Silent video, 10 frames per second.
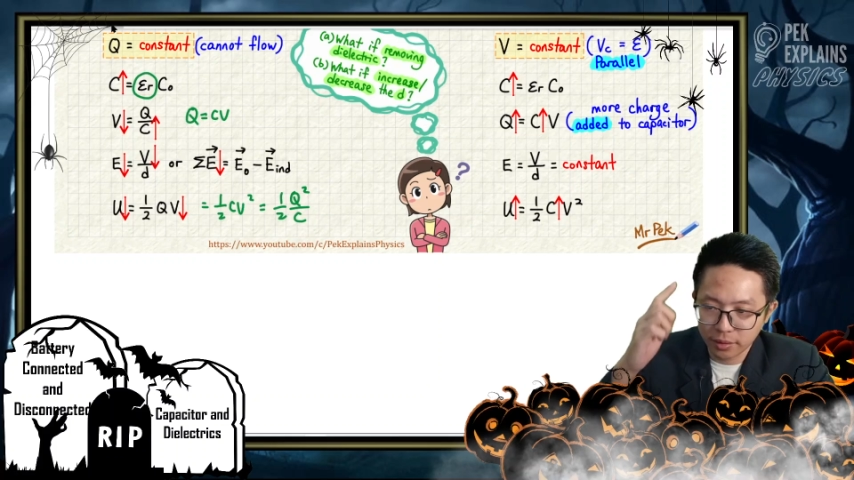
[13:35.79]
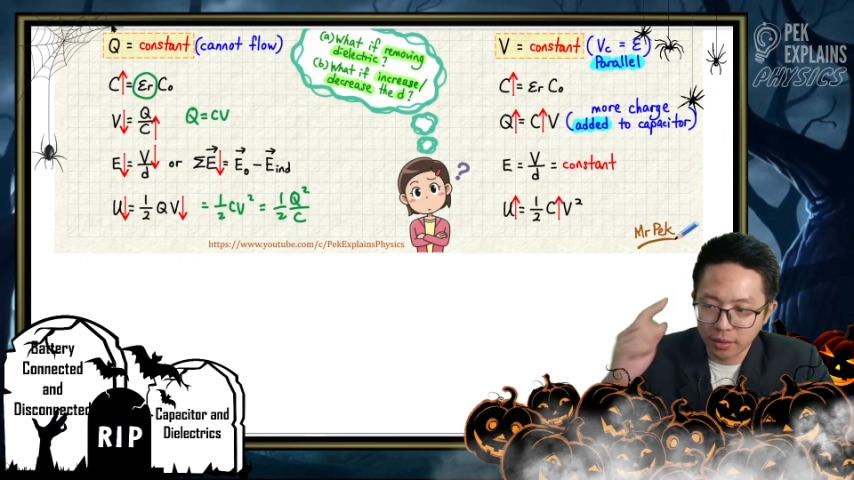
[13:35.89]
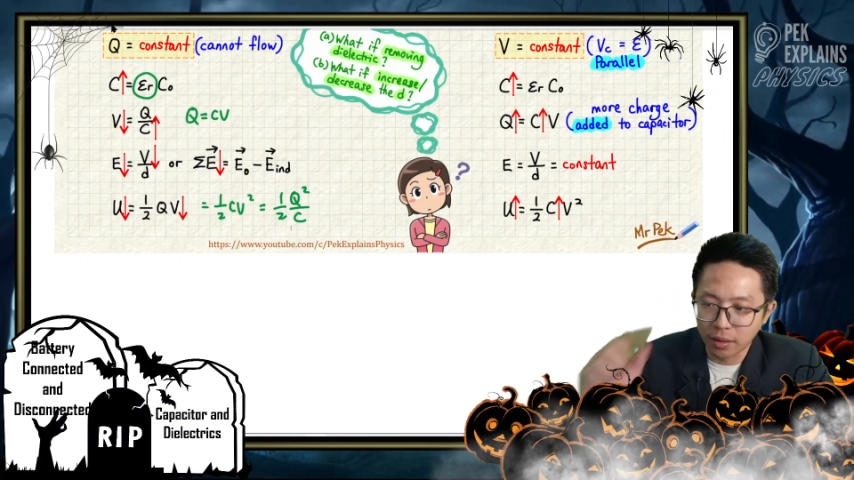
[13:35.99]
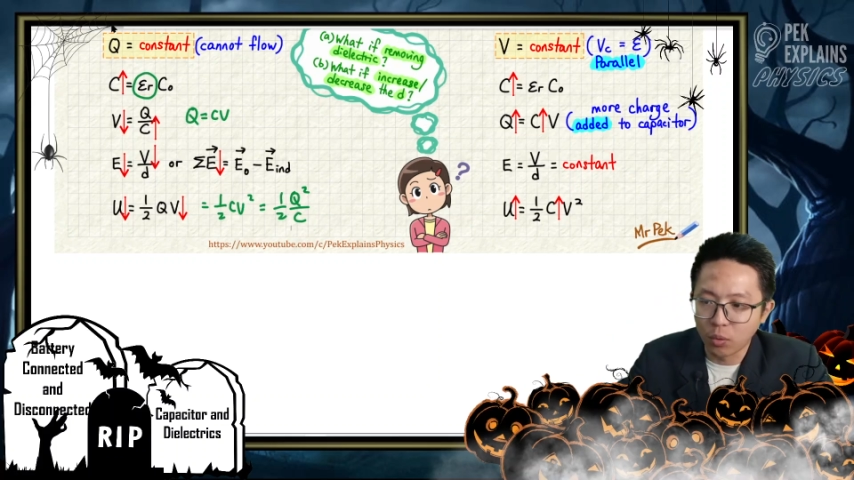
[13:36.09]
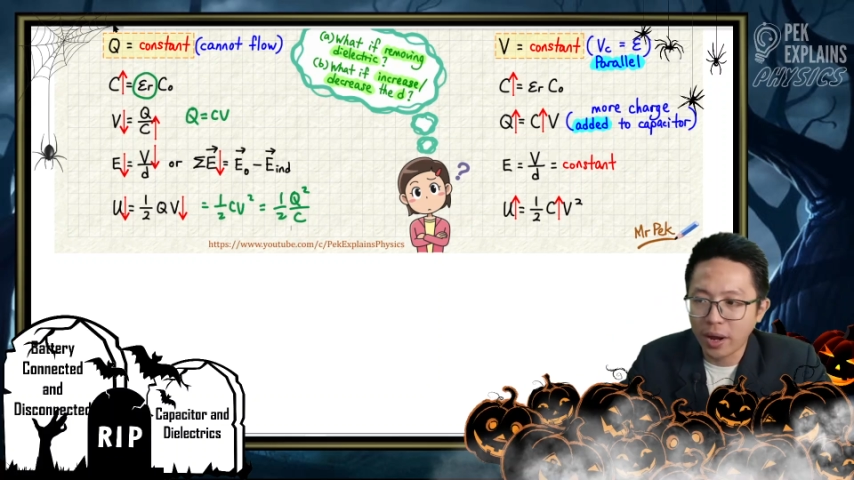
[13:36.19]

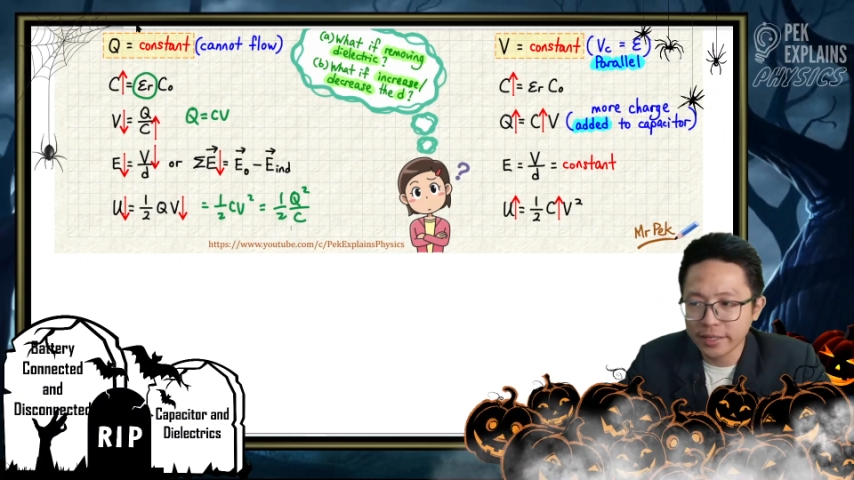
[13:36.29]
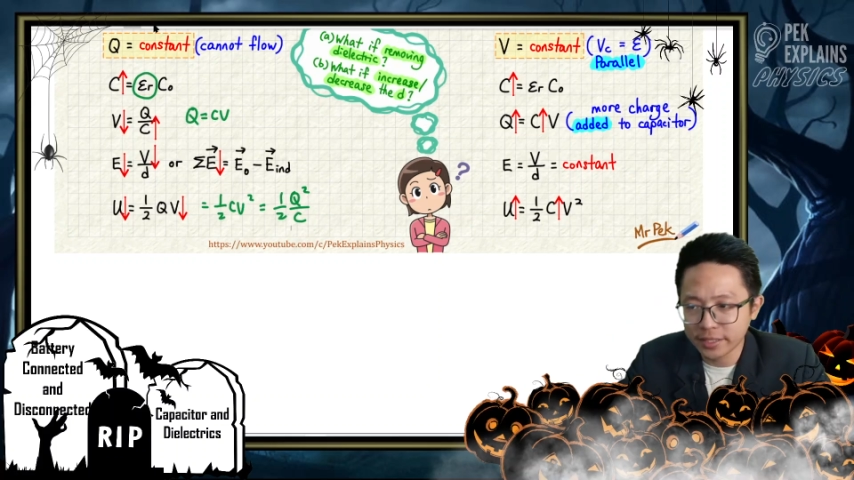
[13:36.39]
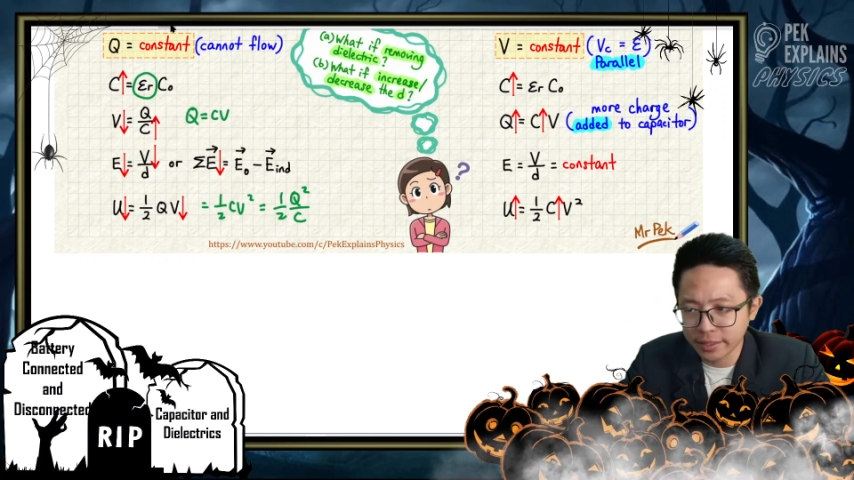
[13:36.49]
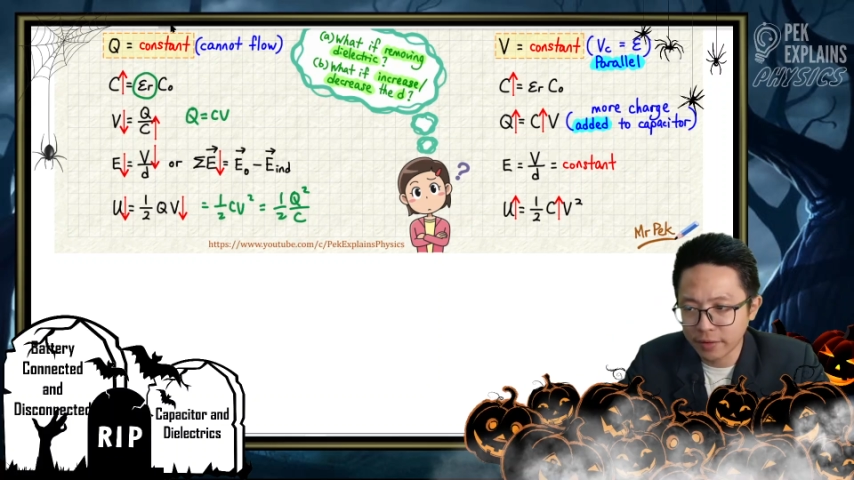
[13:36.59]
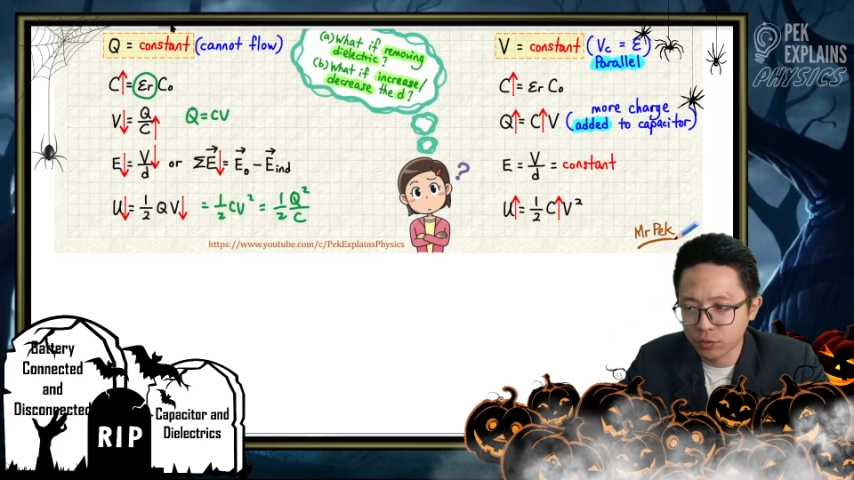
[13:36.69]
wise
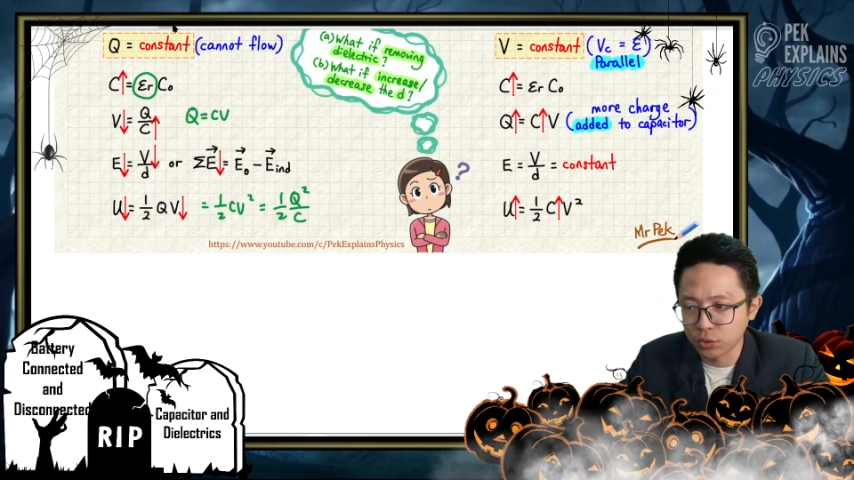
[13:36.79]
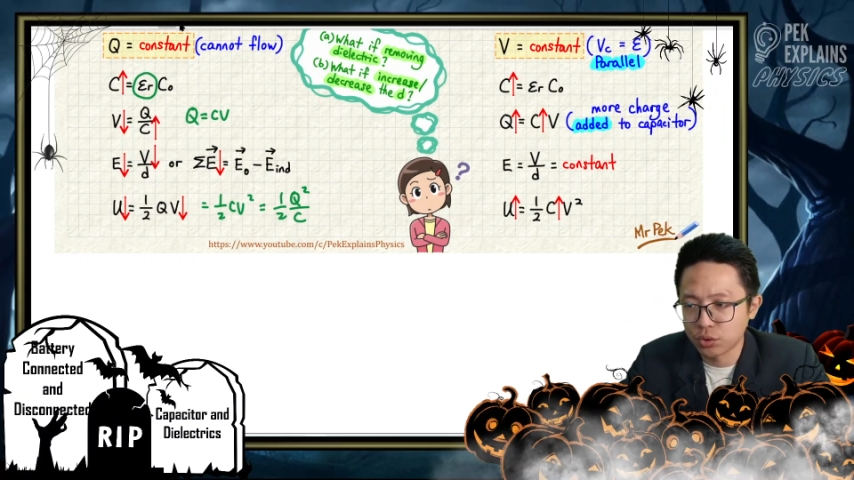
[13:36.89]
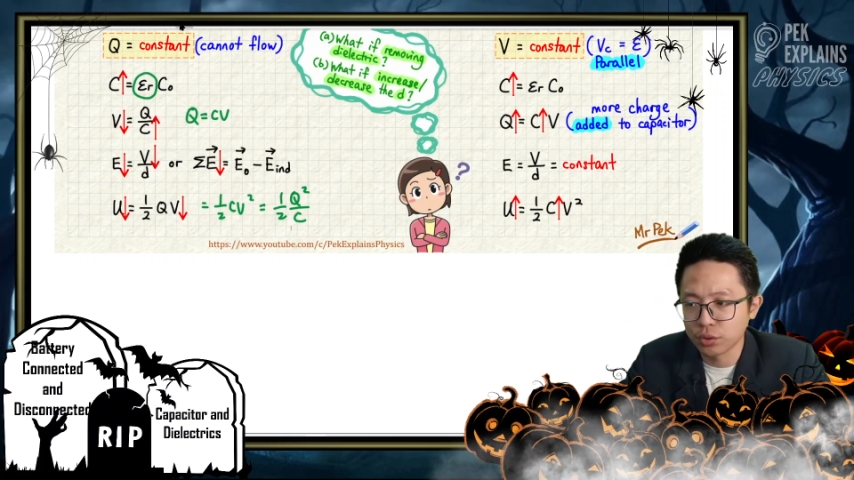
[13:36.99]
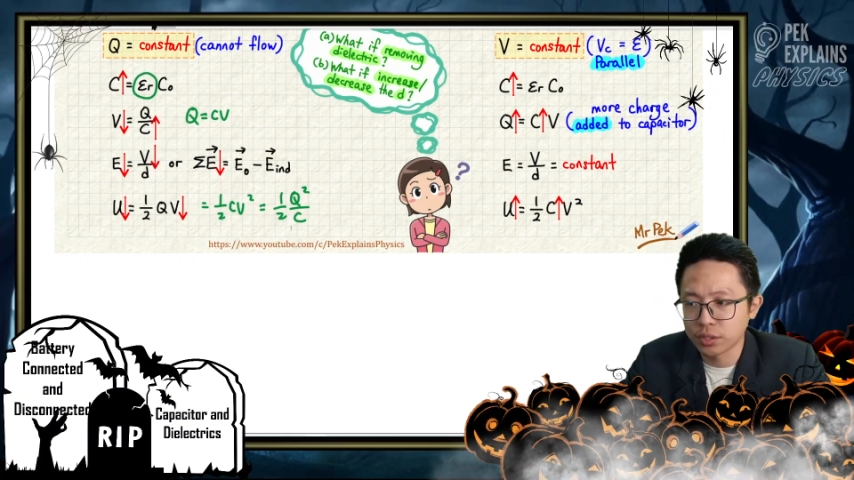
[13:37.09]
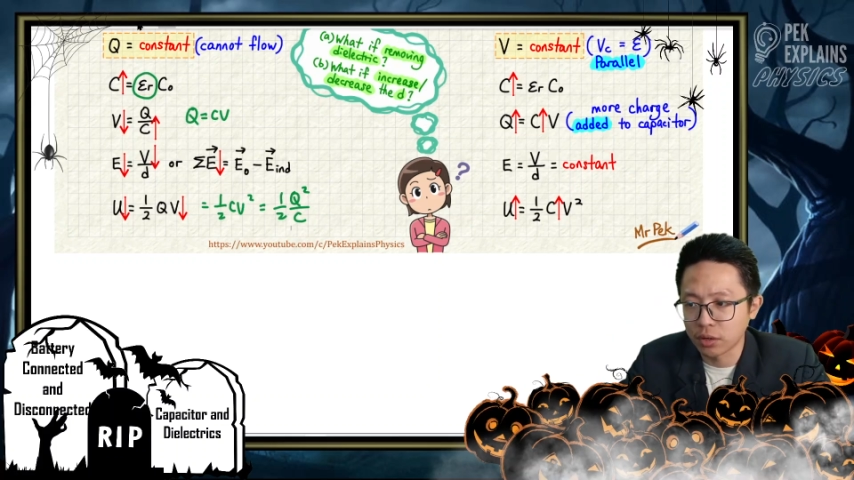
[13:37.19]
enough to choose